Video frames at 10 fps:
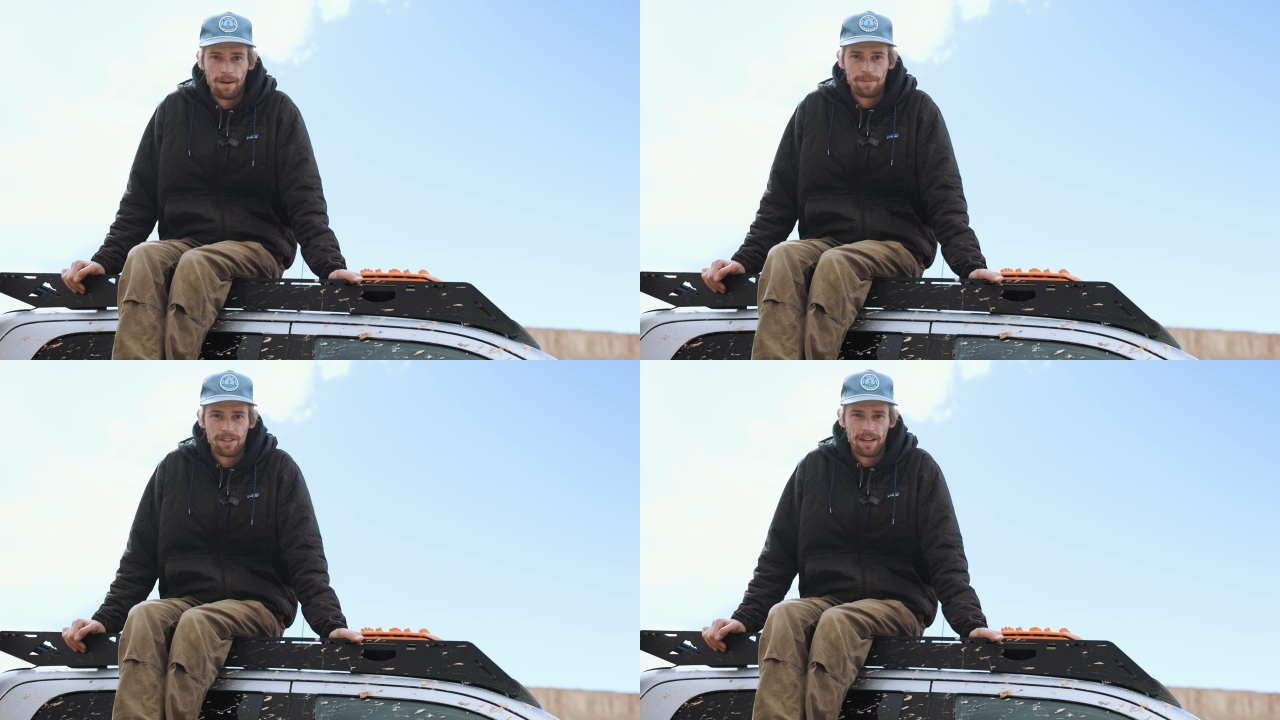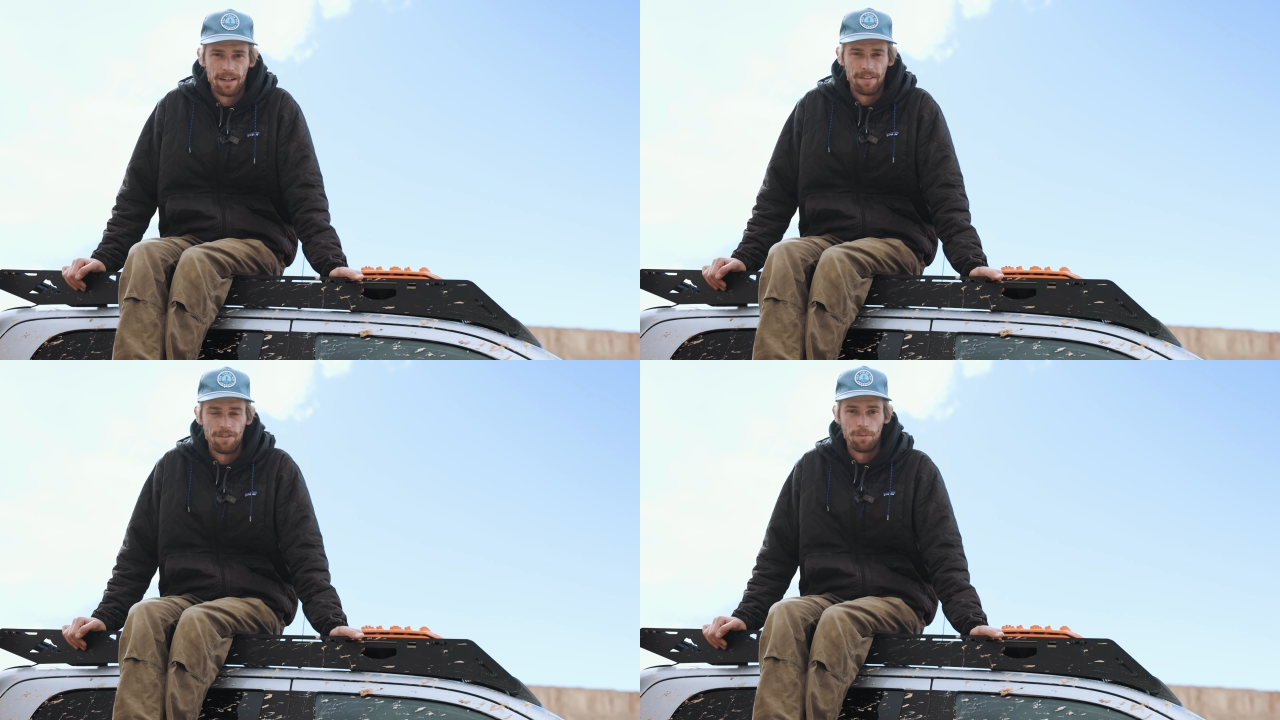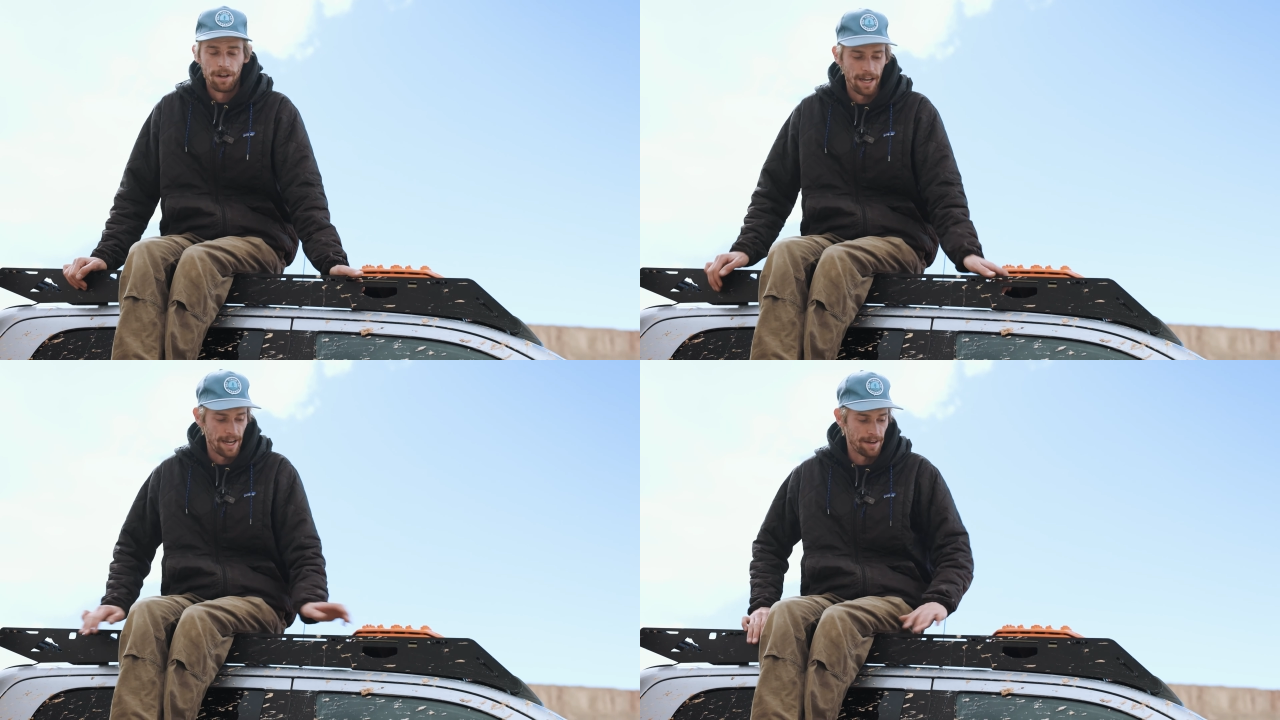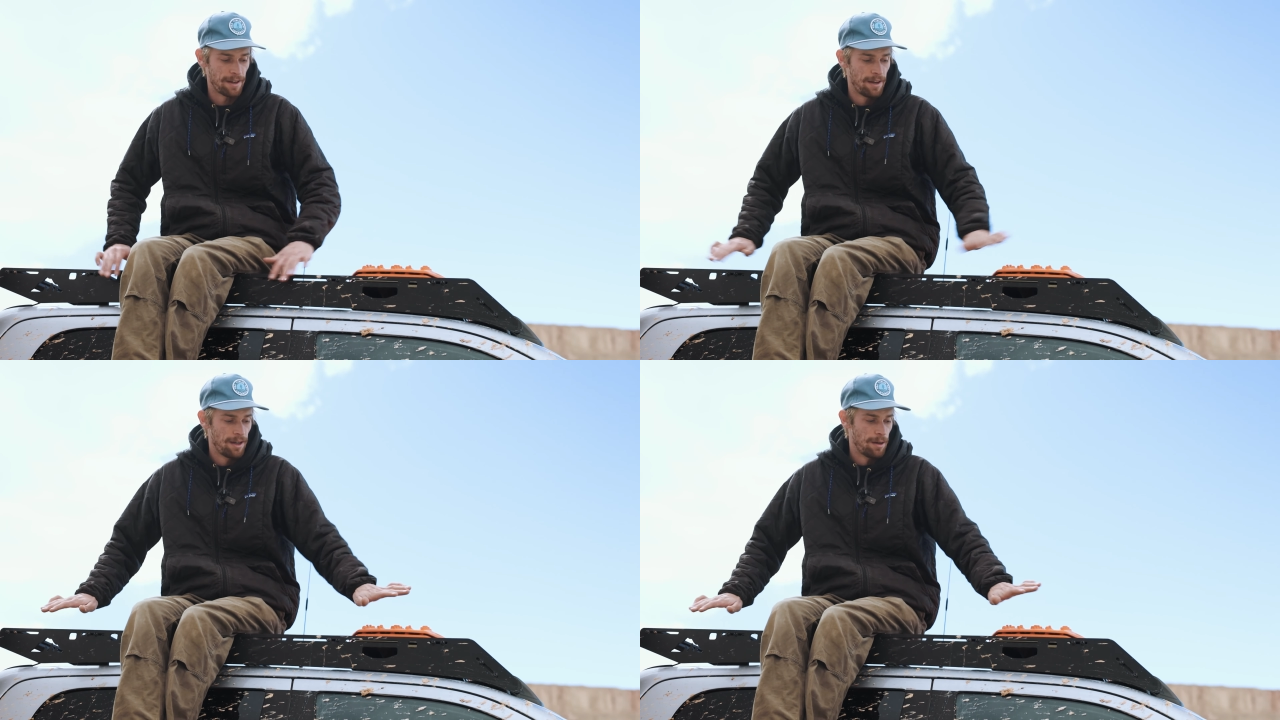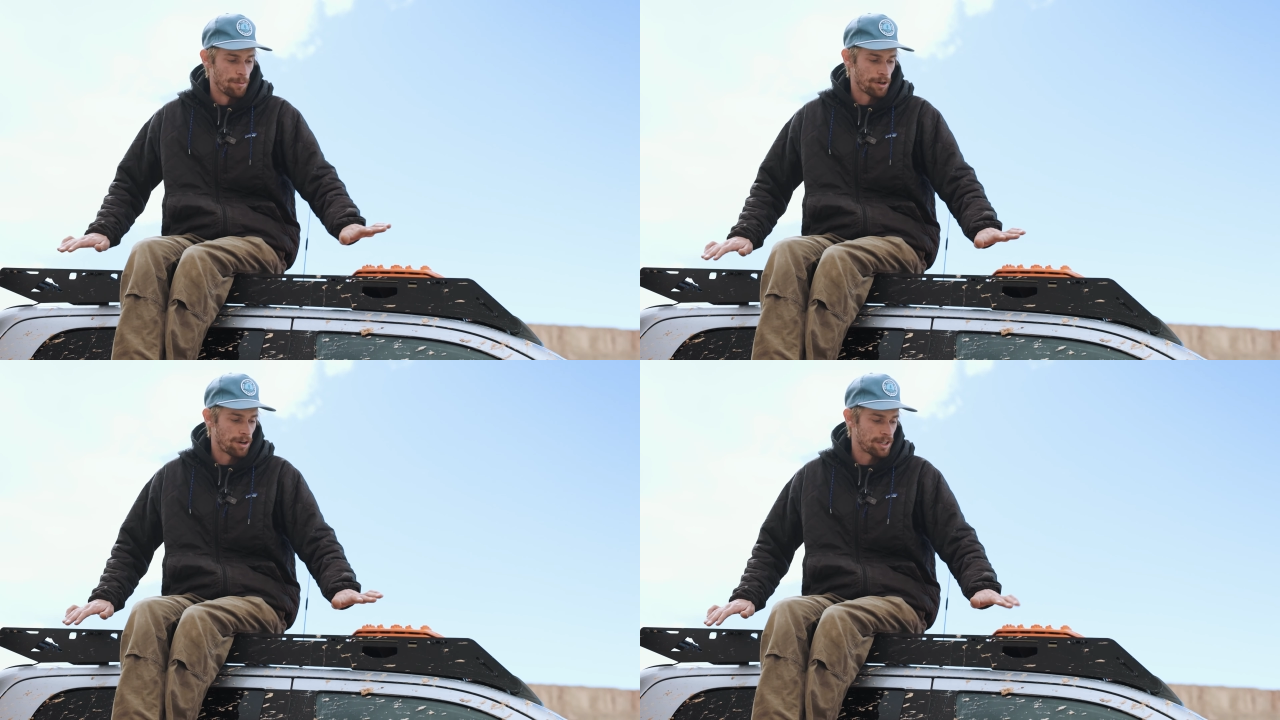website if you want to add
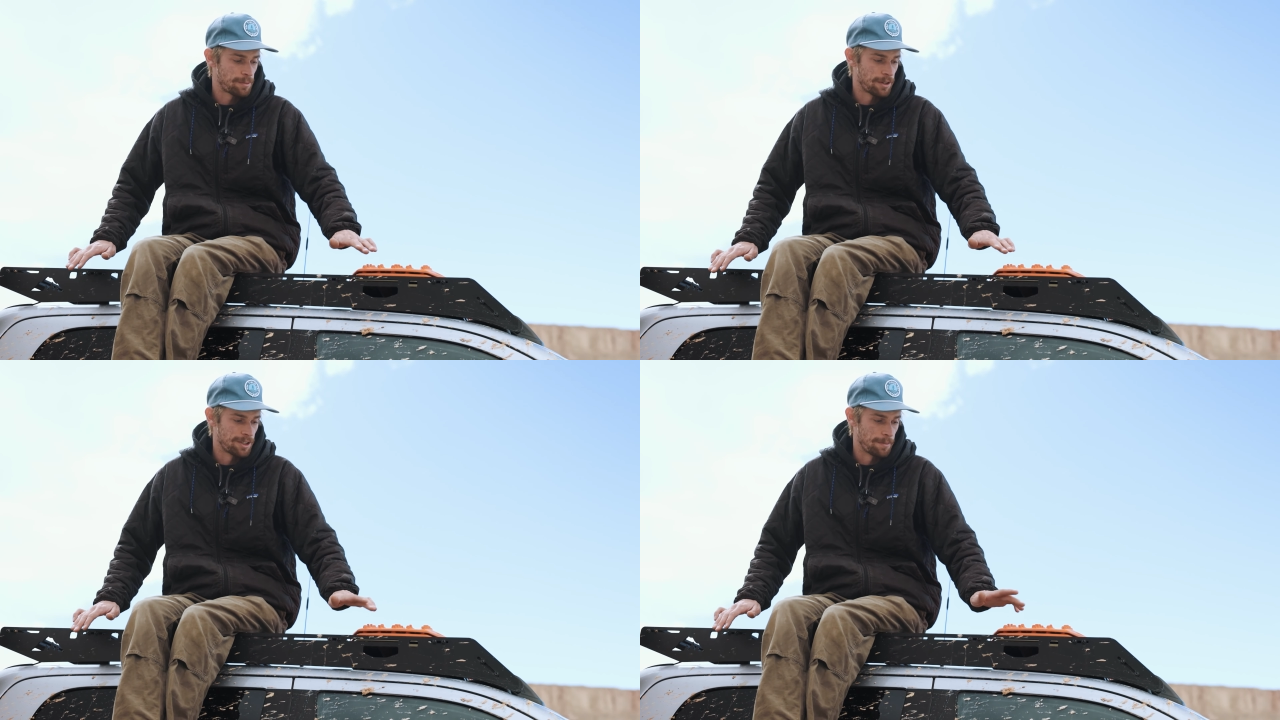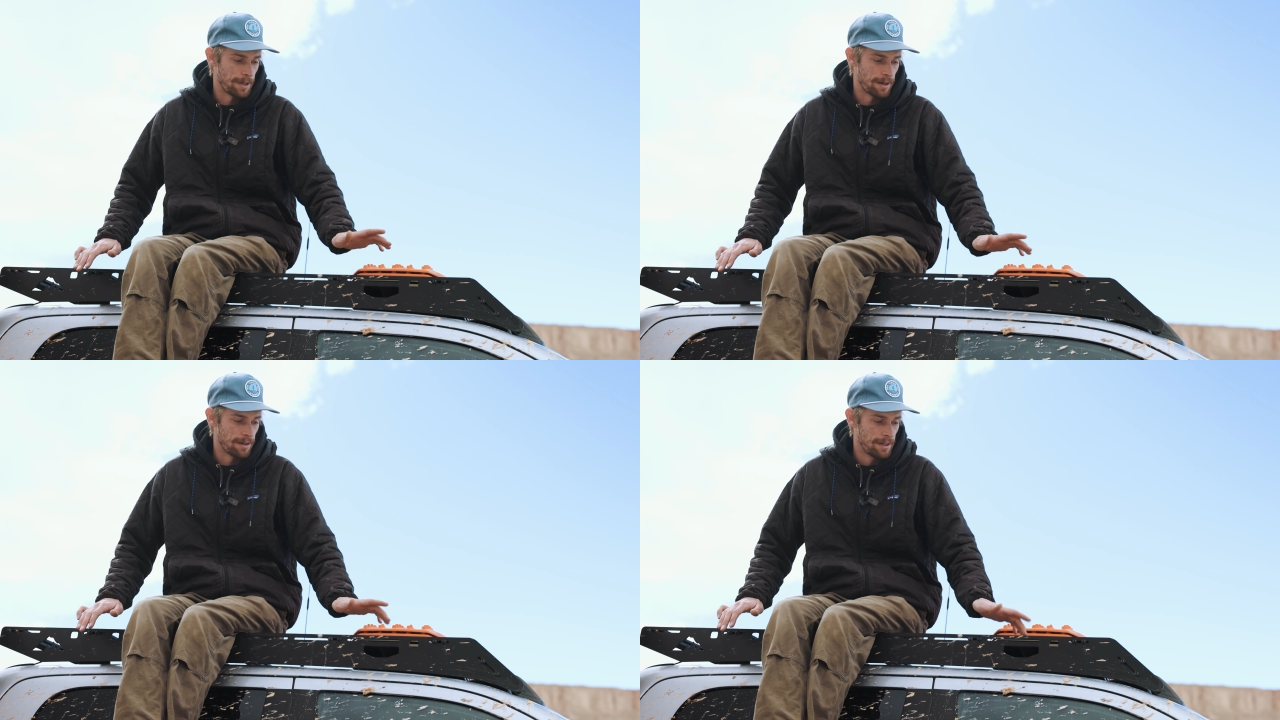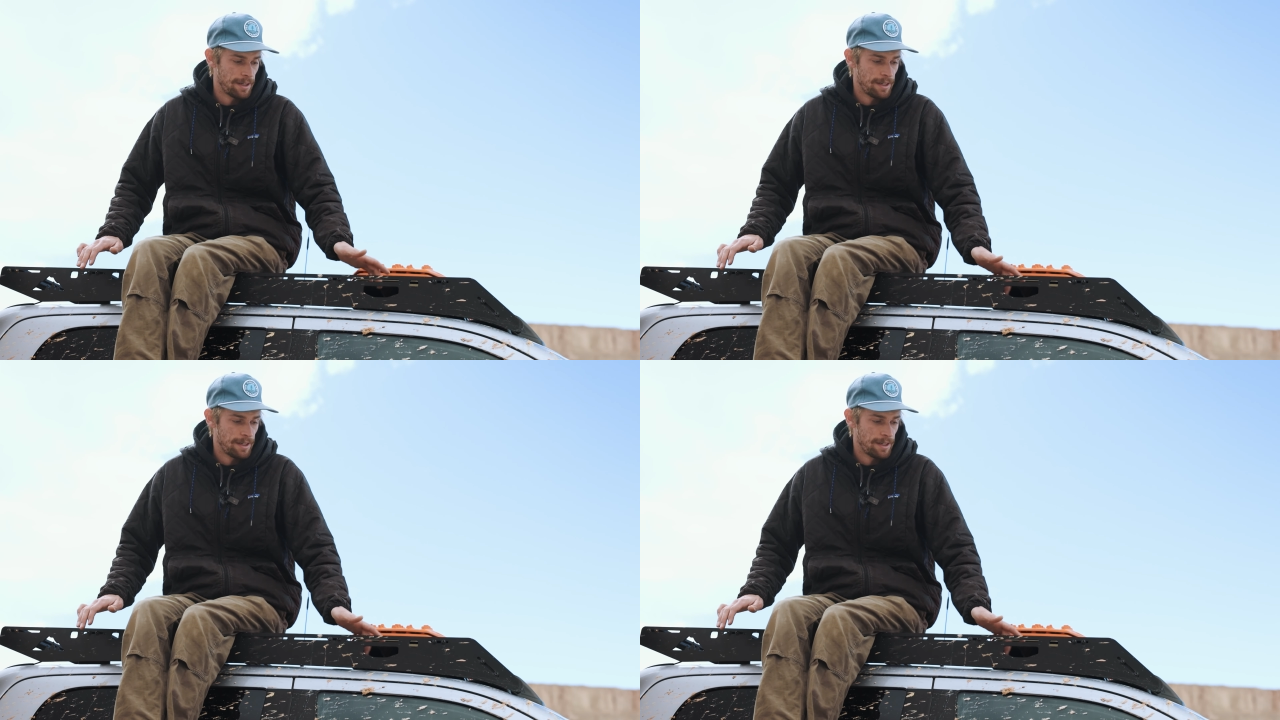more crossbars up here.